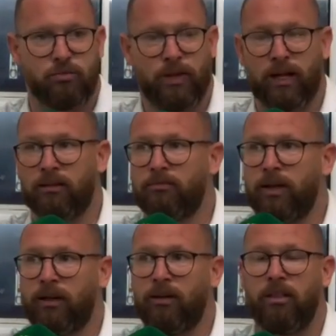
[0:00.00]

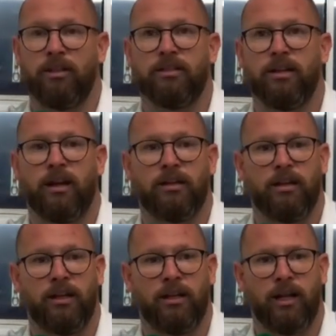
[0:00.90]
had nothing today
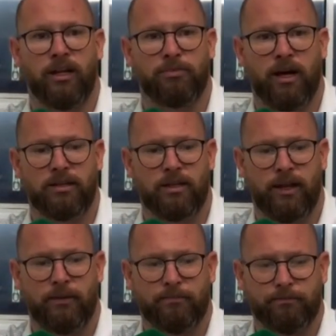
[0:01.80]
in large parts of the game.